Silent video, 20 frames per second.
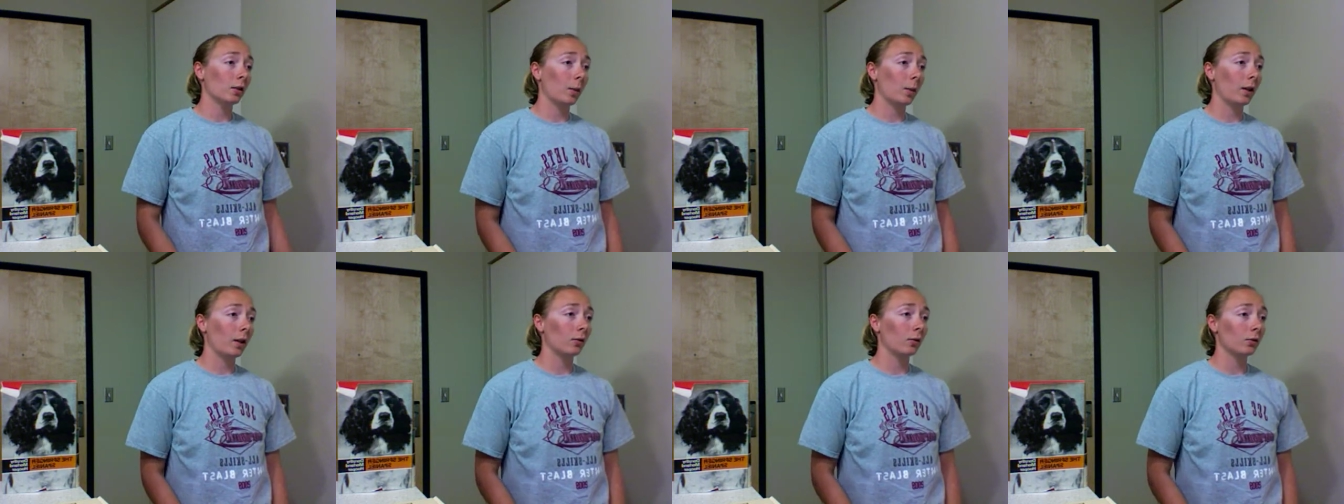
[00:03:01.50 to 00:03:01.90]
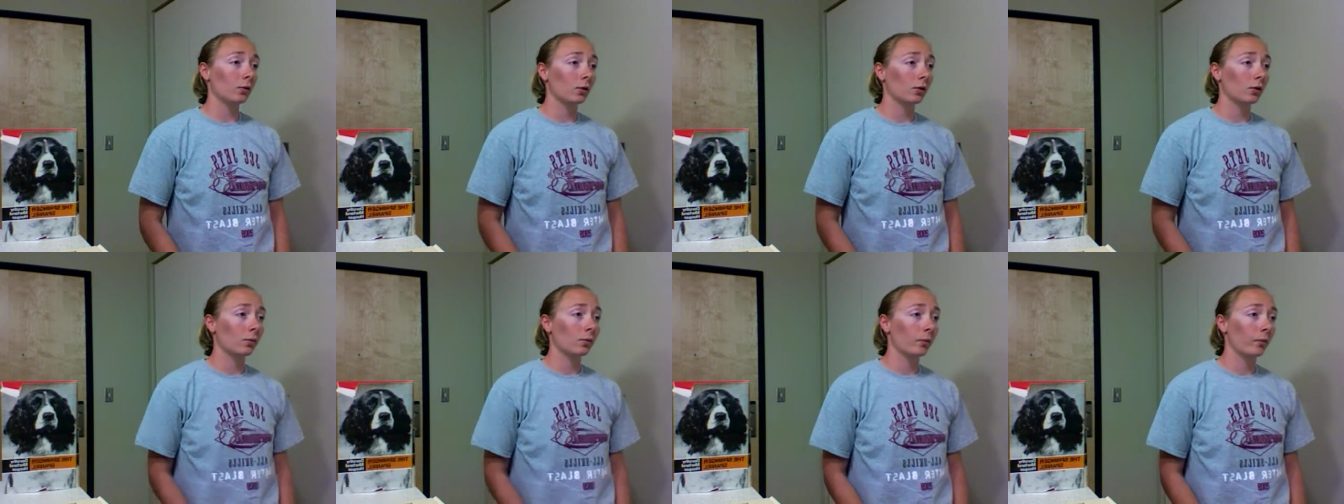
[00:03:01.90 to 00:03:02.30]

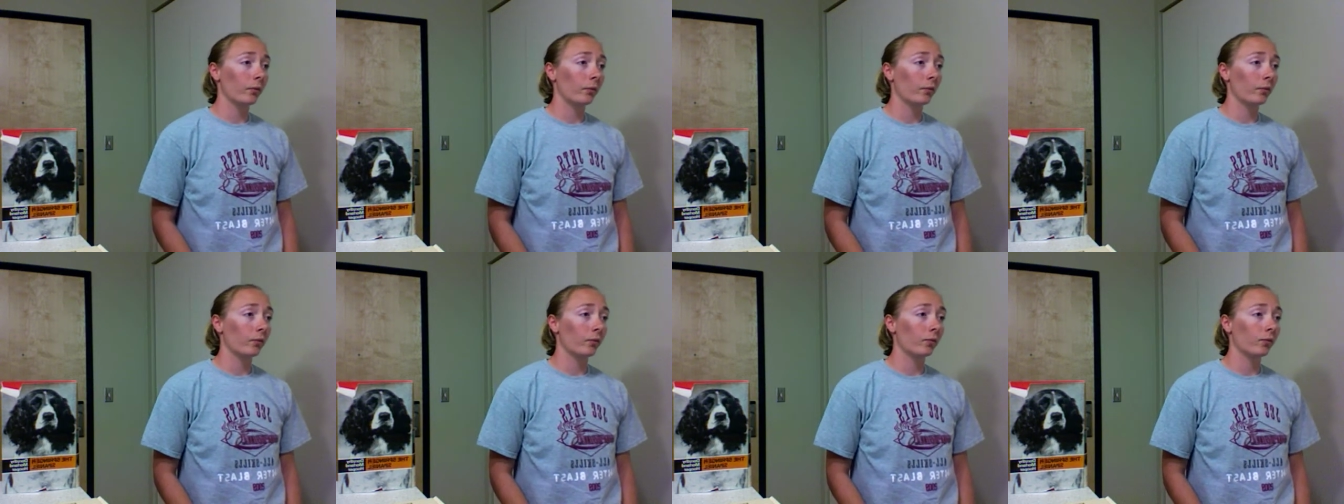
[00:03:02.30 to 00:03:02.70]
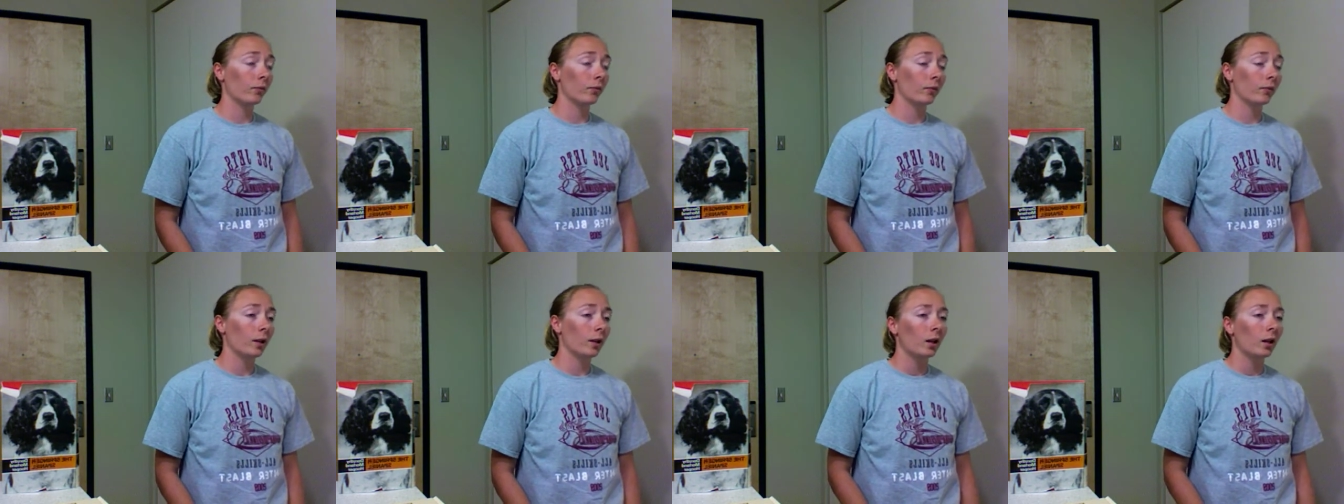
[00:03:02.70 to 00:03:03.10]
spaniels.
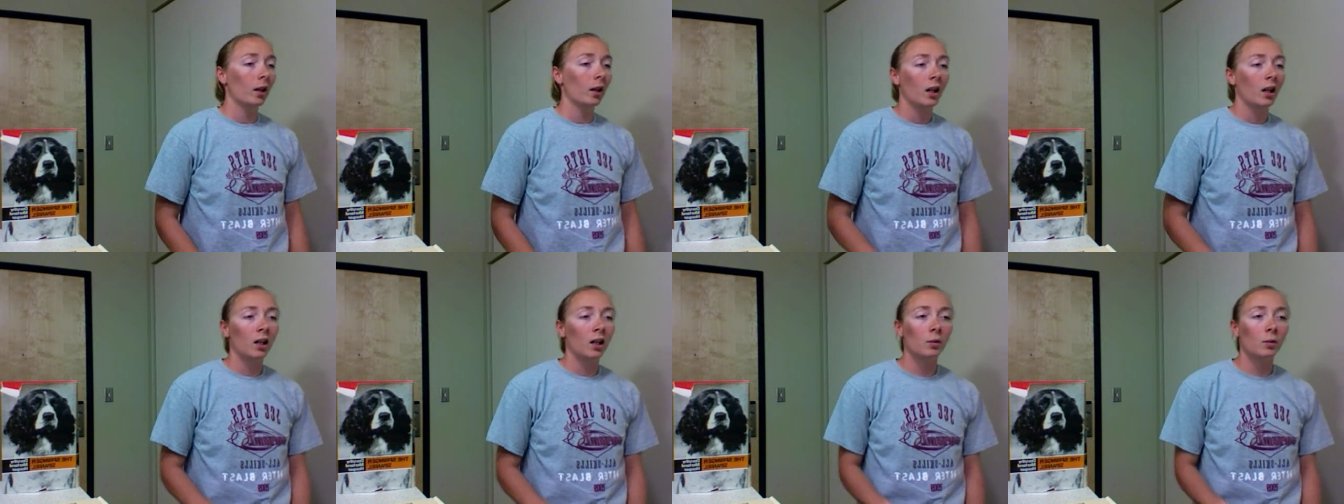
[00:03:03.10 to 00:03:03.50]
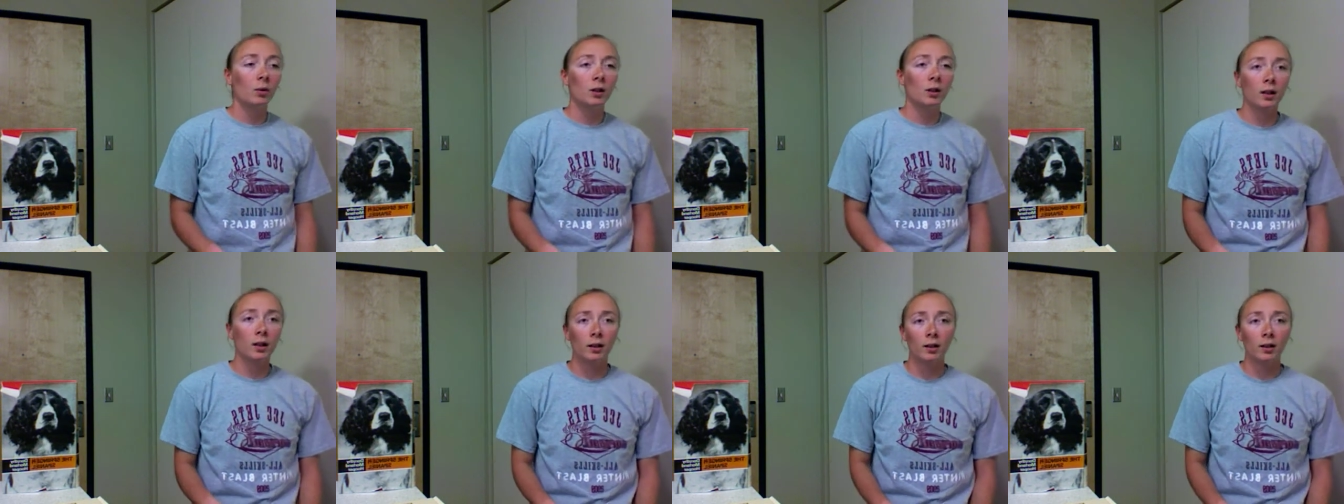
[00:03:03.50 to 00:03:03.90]
In the
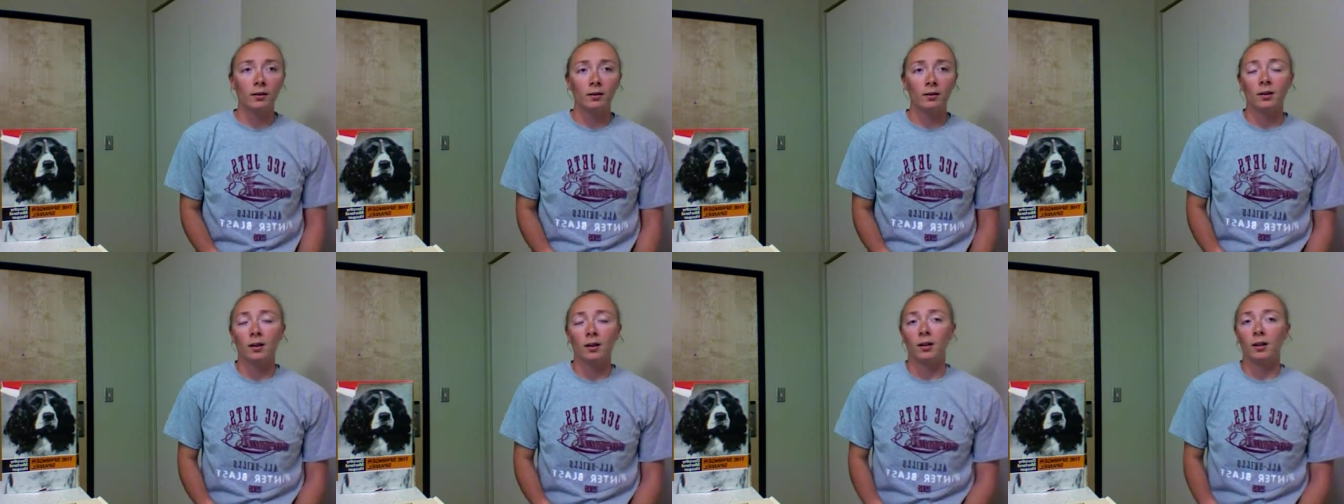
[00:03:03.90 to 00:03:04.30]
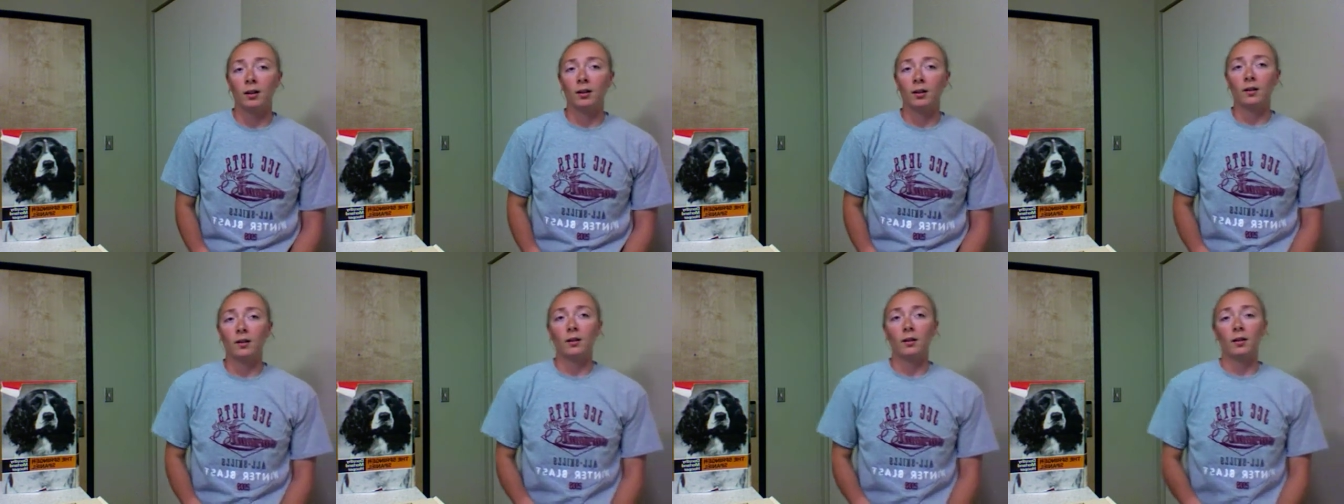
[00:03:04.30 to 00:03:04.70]
beginning,
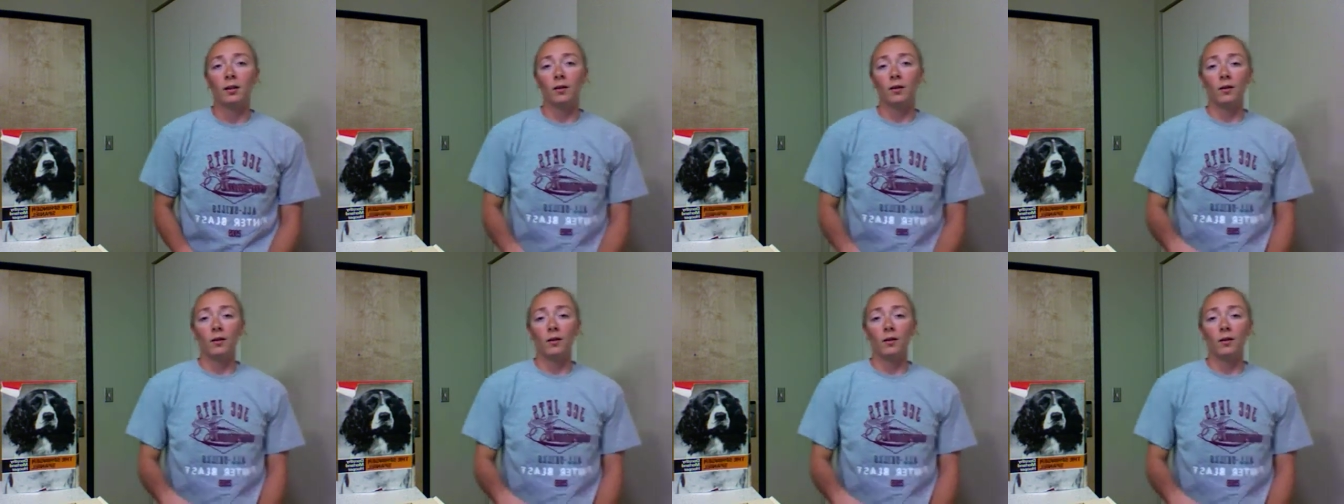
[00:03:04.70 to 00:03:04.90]
it,